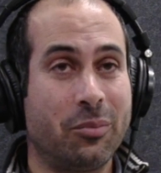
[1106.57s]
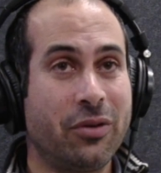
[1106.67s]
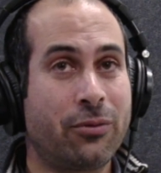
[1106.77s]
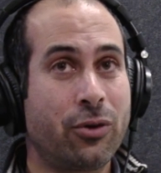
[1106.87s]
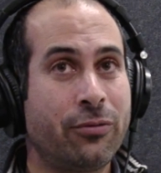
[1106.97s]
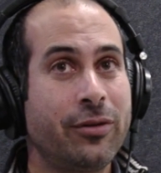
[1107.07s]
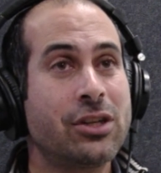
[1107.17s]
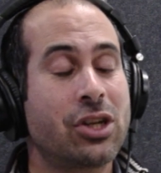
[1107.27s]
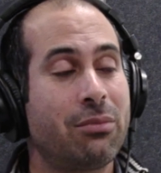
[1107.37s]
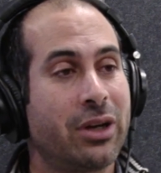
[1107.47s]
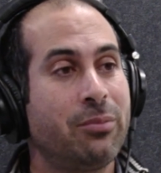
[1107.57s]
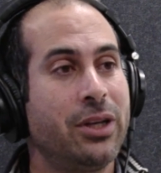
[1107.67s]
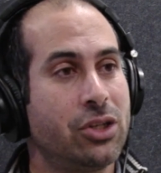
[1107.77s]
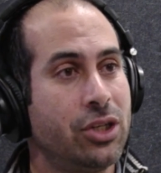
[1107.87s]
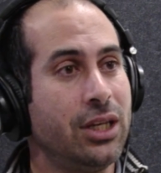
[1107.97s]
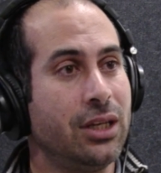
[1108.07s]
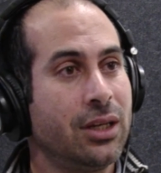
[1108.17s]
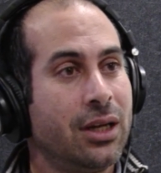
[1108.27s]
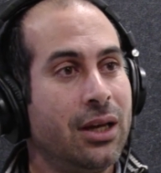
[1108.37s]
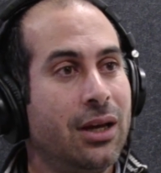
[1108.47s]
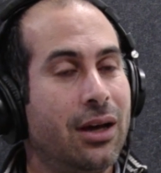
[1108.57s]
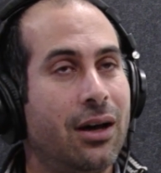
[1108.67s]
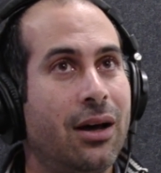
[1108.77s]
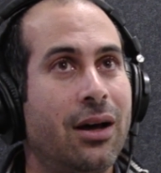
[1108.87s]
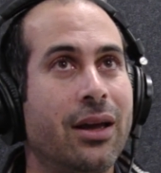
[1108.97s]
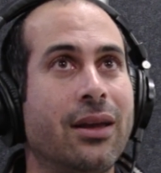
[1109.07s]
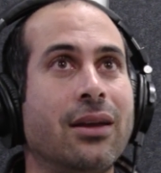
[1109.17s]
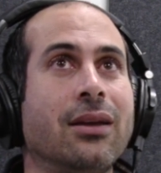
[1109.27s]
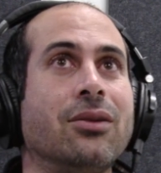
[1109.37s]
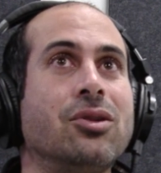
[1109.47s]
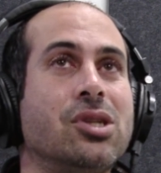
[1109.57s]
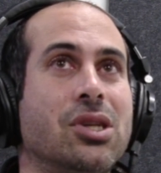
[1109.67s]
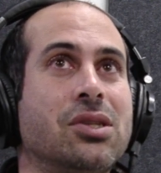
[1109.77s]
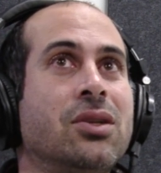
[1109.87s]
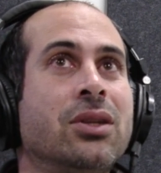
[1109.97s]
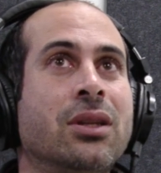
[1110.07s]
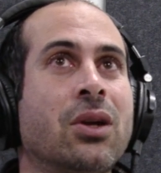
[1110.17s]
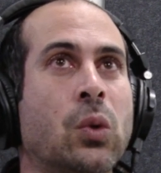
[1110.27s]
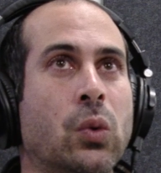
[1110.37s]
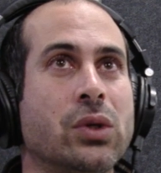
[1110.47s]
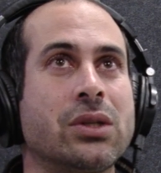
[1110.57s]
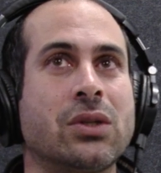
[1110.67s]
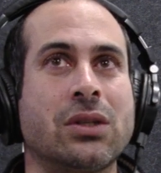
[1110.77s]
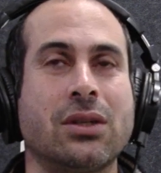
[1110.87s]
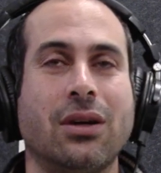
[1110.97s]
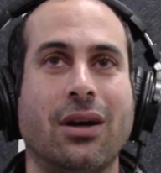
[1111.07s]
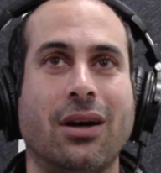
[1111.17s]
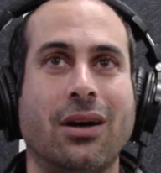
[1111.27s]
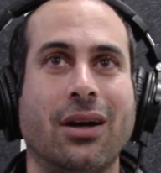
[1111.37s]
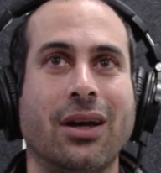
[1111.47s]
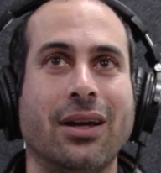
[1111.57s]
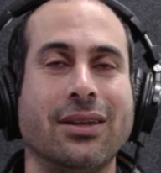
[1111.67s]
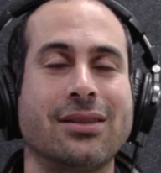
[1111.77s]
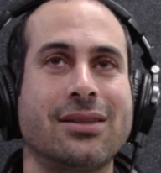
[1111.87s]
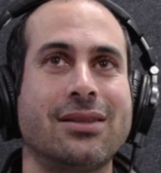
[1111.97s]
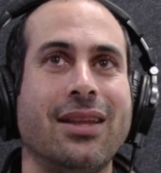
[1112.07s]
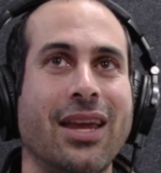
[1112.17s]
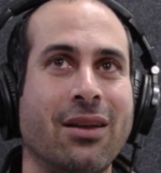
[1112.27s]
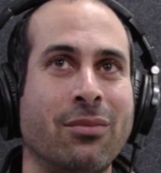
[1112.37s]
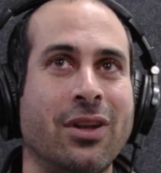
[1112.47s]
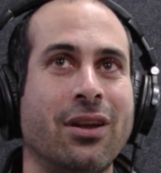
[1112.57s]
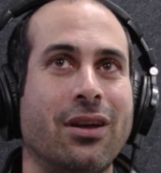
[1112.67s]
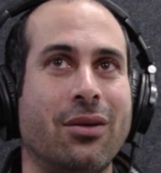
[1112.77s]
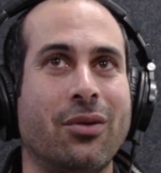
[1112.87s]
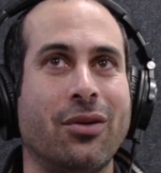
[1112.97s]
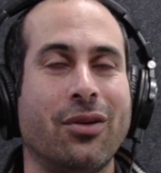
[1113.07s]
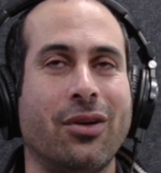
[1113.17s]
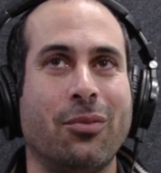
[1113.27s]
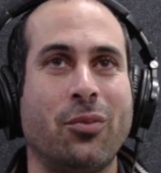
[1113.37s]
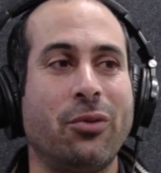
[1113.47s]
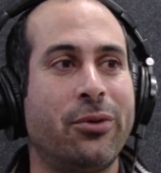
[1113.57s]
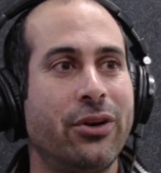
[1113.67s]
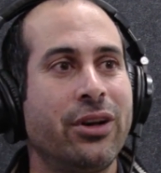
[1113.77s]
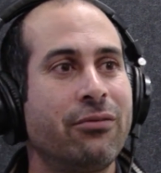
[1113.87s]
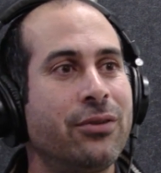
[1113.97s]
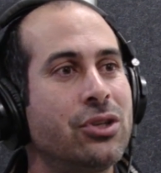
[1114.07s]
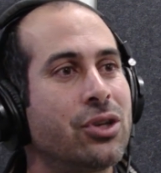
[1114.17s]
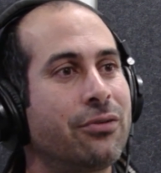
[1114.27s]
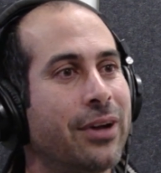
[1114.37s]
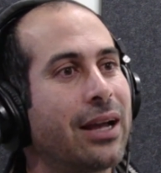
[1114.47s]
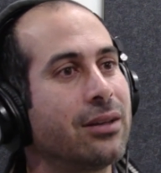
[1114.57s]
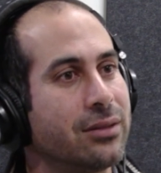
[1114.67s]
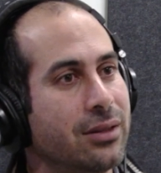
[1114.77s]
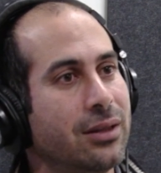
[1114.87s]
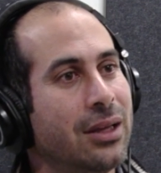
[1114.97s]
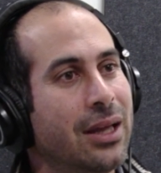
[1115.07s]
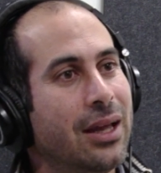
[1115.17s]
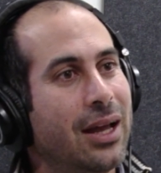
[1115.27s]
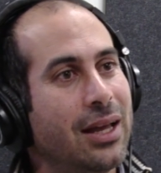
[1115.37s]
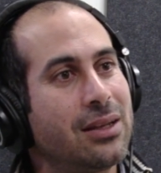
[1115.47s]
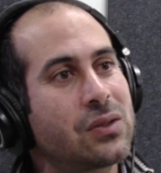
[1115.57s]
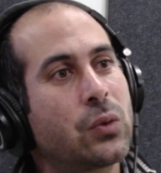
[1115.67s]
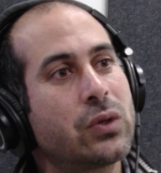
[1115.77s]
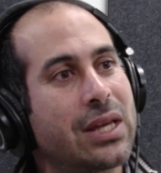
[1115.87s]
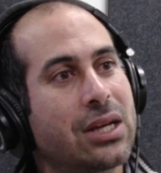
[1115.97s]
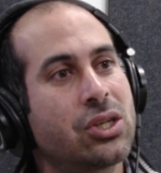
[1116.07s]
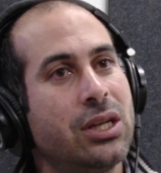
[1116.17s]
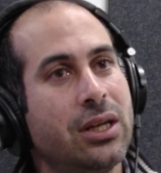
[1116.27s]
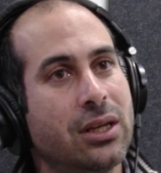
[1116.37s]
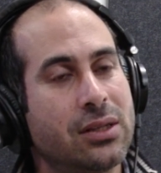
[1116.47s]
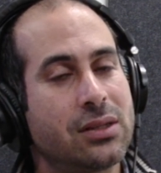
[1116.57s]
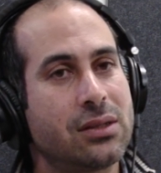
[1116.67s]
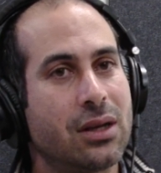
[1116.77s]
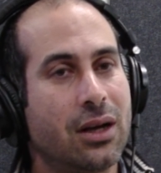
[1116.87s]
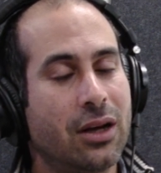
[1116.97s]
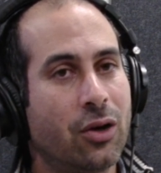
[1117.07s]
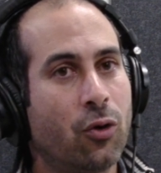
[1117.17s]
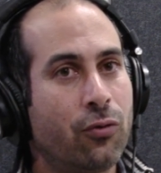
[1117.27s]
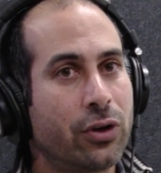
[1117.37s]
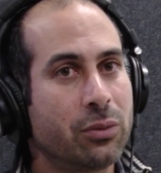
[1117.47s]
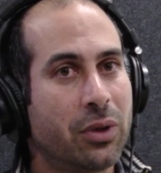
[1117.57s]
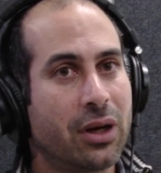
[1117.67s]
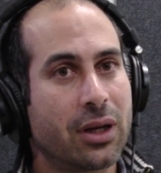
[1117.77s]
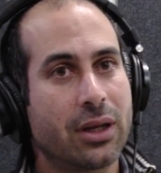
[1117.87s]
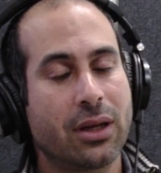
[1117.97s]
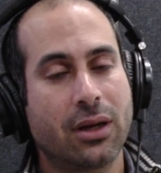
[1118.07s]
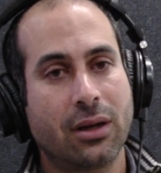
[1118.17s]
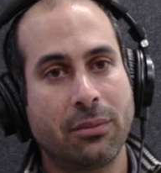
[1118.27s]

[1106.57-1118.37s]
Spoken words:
before finishing my PhD, I registered in a course. It's named Preparing Future Faculty. And this course actually is offered by